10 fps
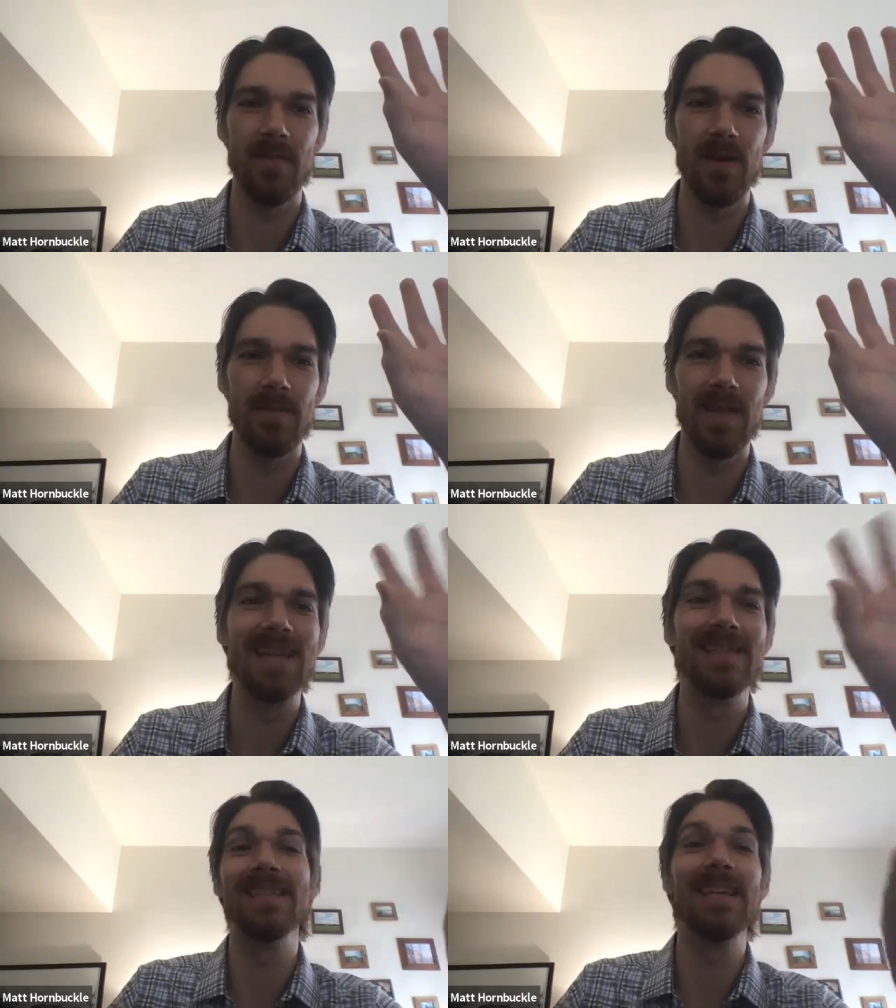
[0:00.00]
an
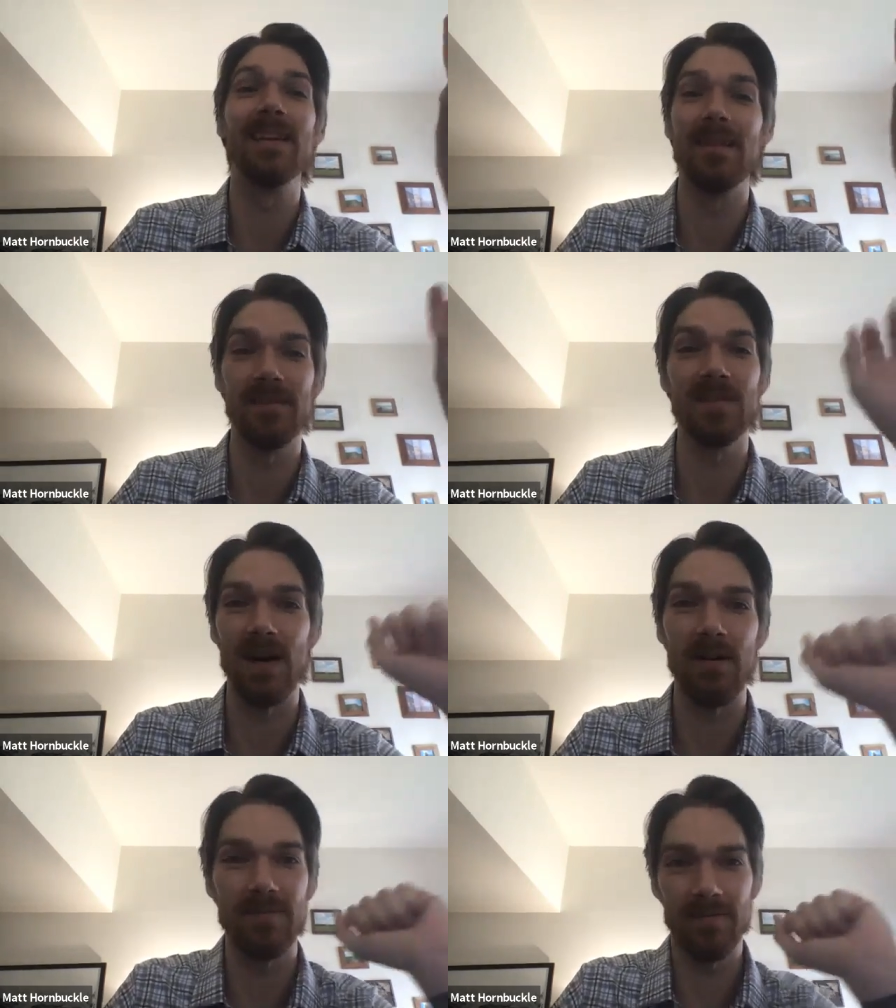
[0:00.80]
entity in of
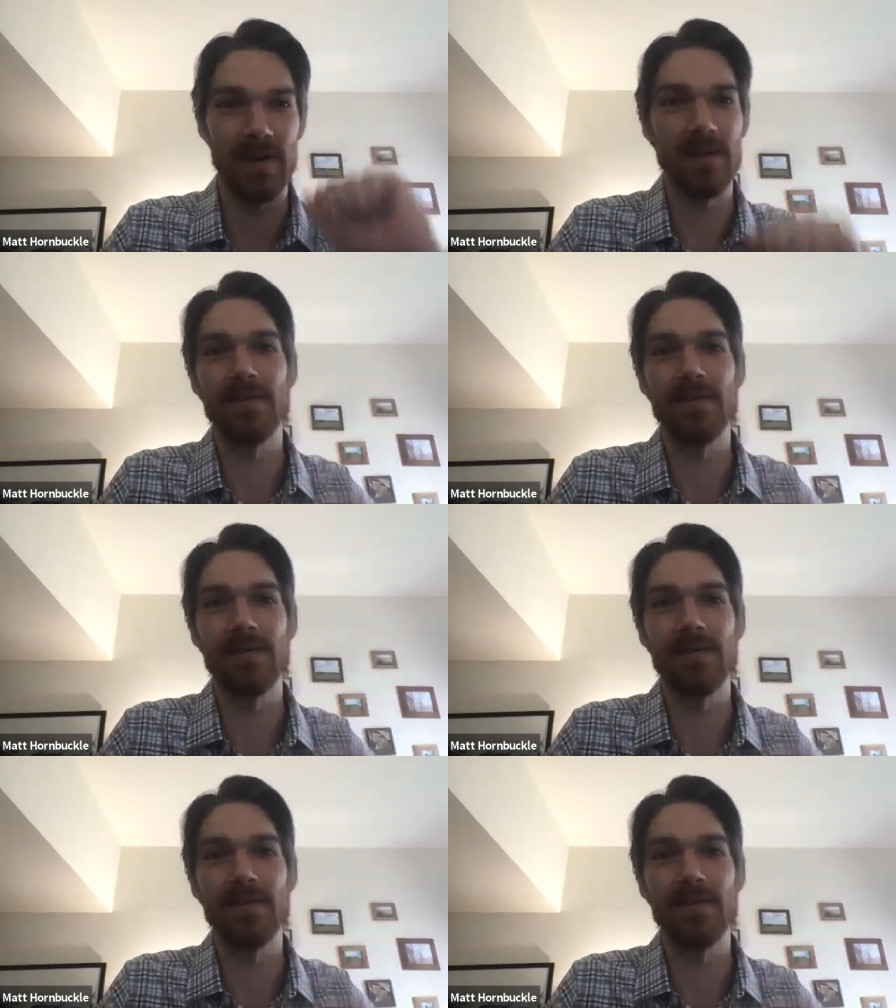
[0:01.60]
itself, right?